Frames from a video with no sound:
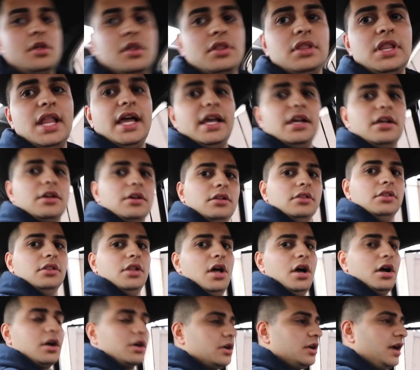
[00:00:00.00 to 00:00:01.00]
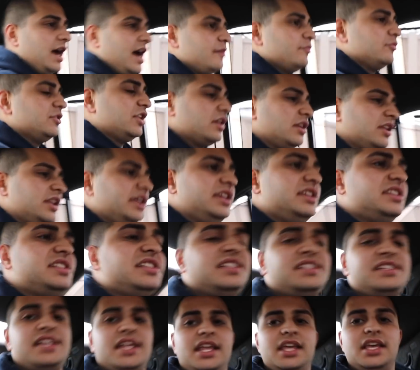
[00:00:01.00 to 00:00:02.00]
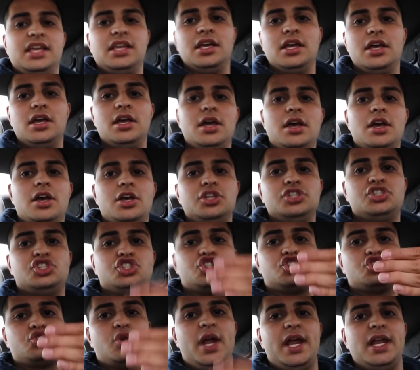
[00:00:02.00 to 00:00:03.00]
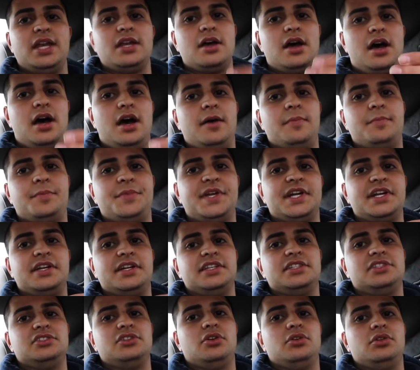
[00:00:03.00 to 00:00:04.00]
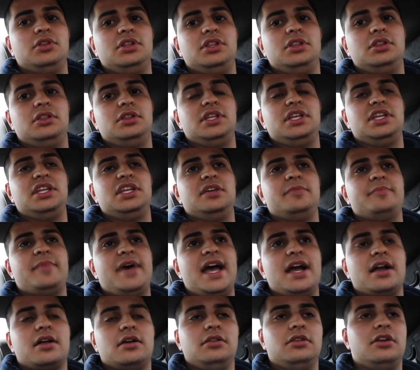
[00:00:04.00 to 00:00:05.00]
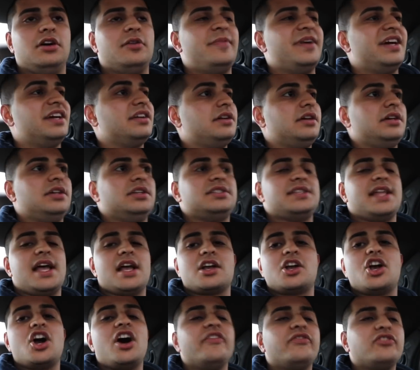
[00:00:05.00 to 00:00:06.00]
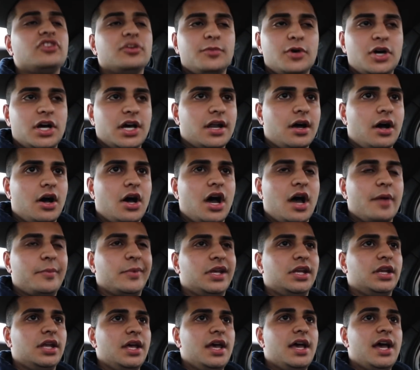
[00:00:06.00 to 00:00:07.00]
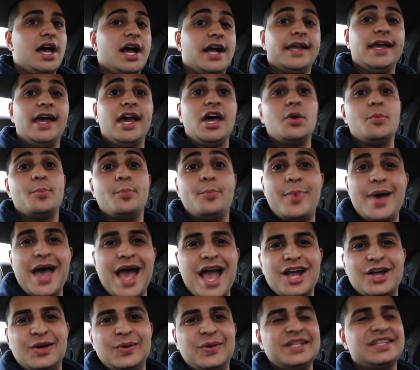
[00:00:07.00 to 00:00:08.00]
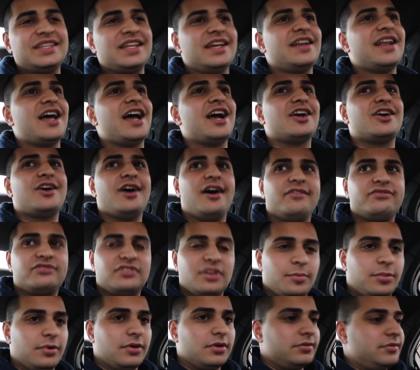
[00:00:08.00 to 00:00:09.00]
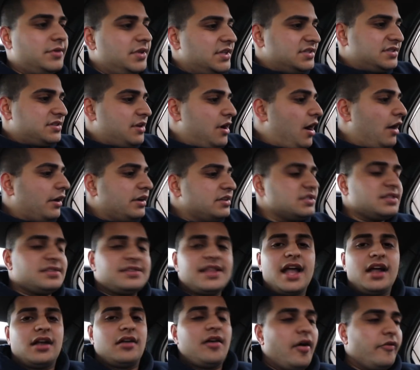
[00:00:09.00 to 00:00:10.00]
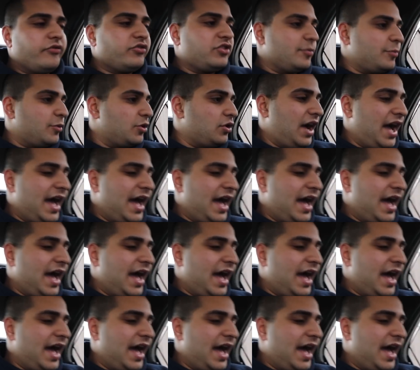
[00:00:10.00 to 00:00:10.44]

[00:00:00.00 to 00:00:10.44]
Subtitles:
Like, look, I'm literally sitting straight up. There is no leaning back a little bit. It's not comfortable at all. I mean, again, backward and not comfortable. This car is just not comfortable.